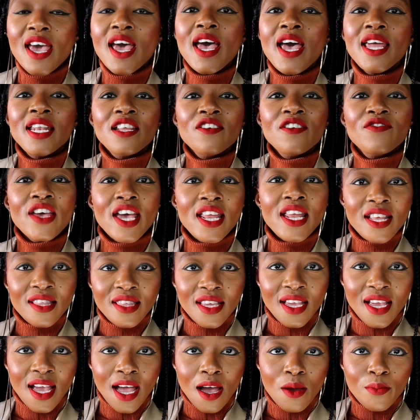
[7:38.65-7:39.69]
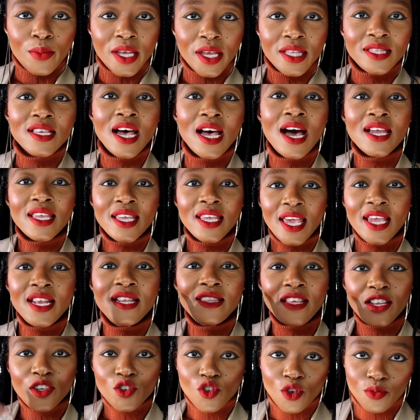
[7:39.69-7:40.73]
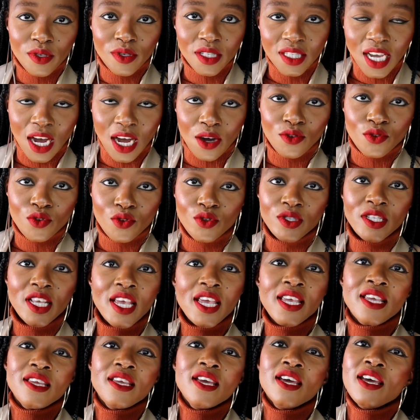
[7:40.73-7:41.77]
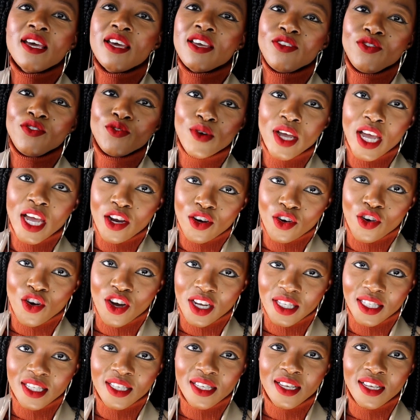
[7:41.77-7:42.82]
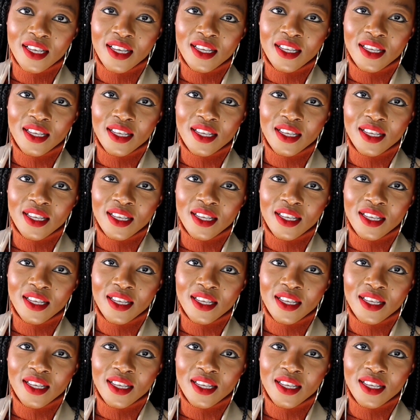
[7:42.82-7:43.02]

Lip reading: and if anything happens, again they drop it down to say you cannot